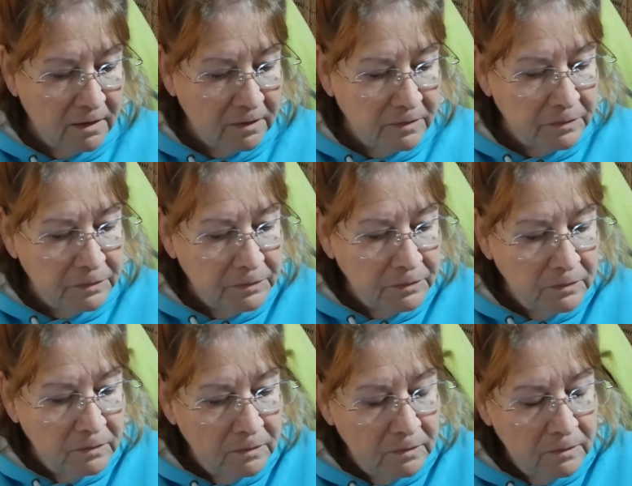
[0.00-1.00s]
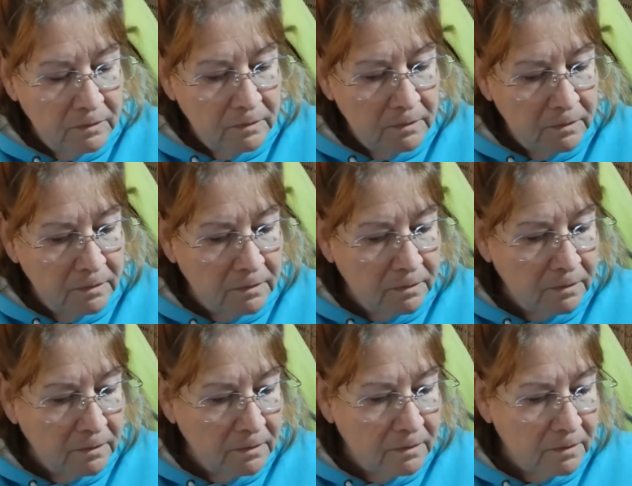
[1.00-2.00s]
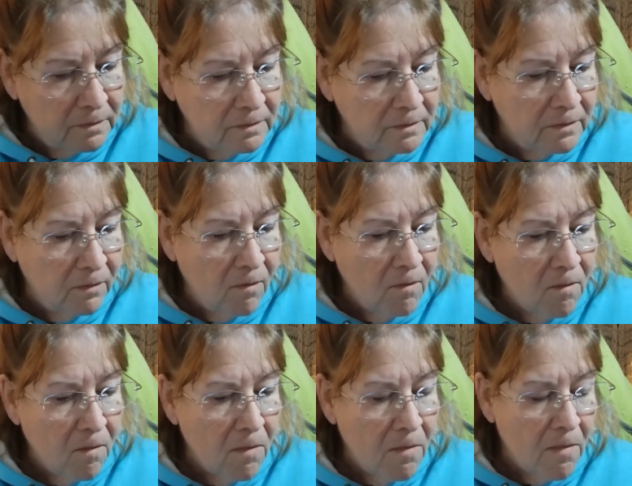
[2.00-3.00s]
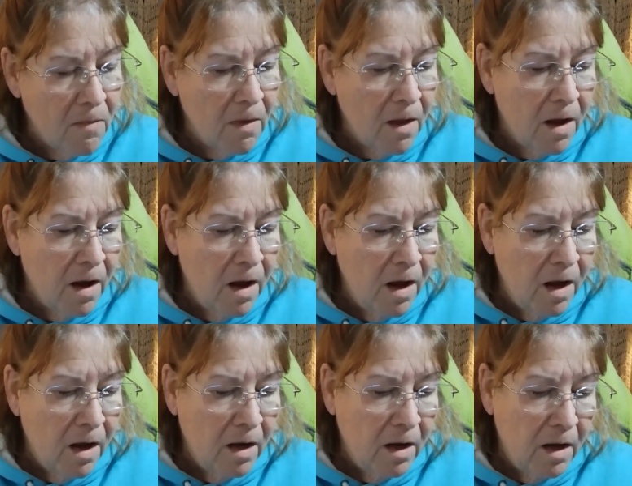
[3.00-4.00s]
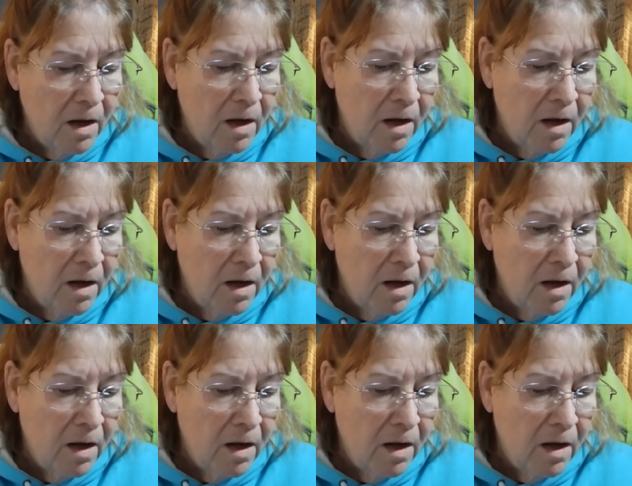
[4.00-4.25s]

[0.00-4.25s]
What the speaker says: (silence)